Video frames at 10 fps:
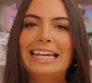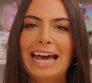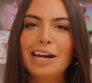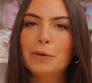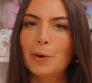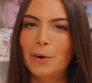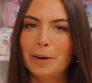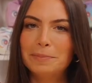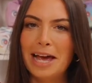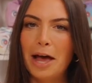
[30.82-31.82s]
Get a
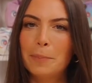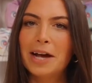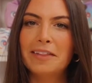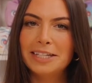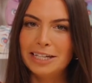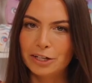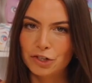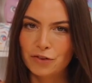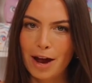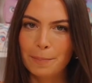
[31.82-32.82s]
grown-up to help cut the ear
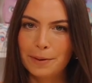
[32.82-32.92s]
strap.